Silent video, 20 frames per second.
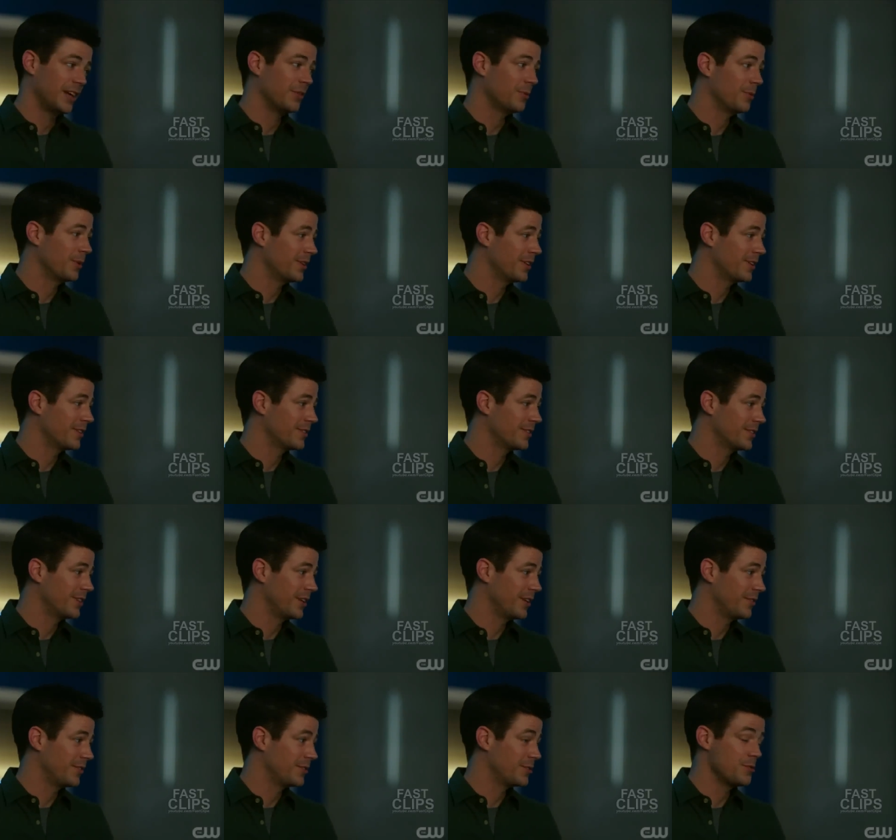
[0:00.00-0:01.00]
And one of
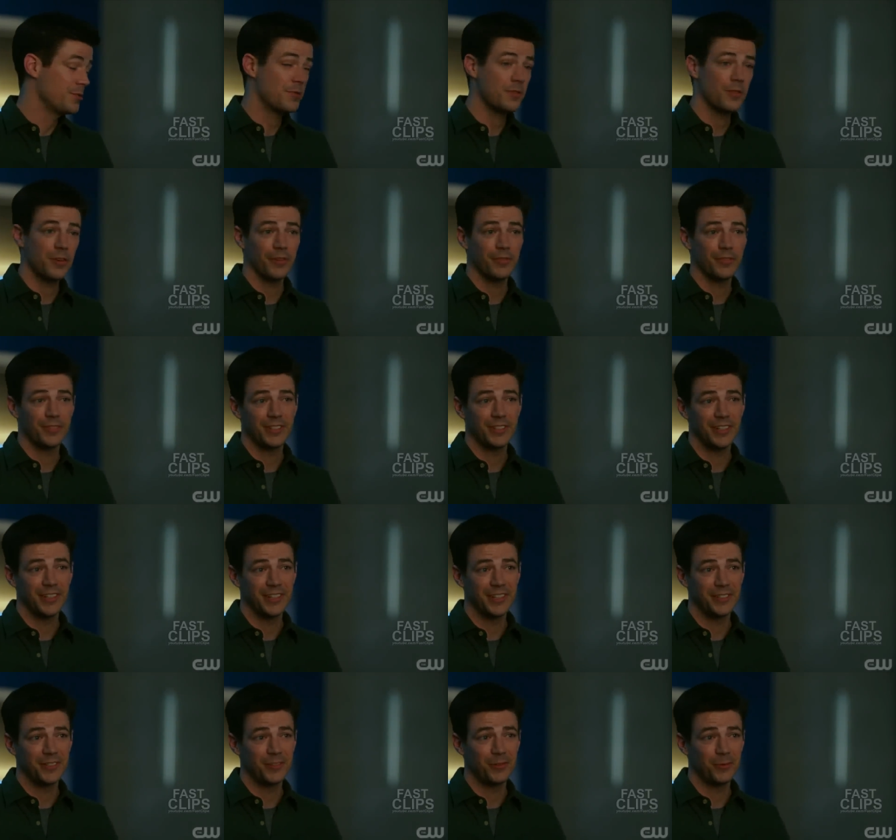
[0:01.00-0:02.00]
the safest nuclear
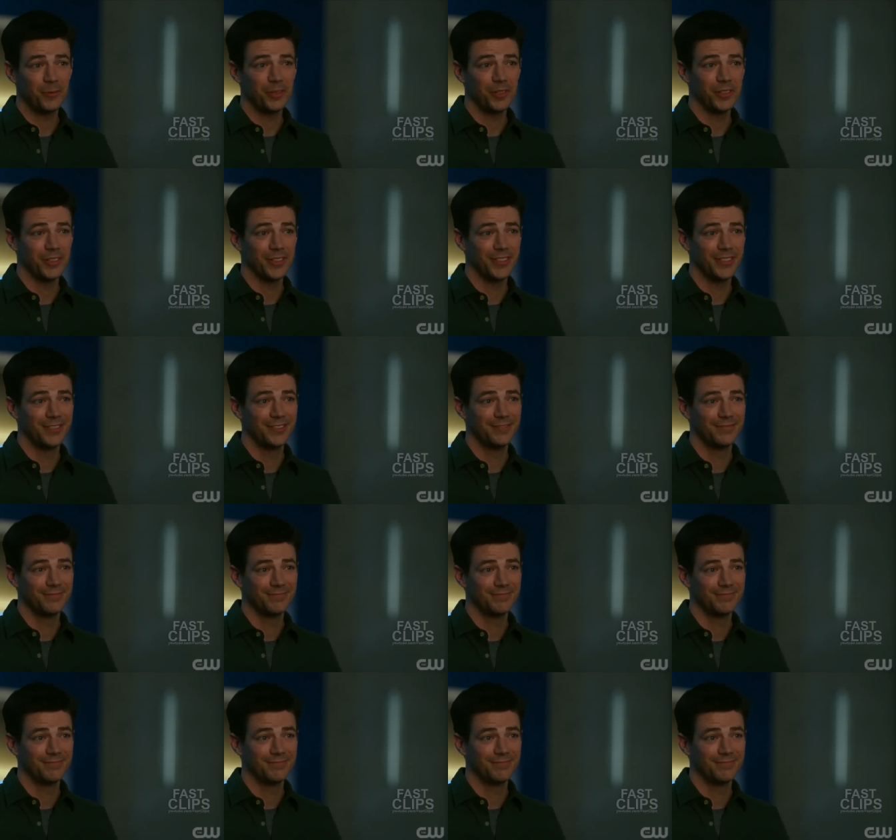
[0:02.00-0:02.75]
facilities in the world.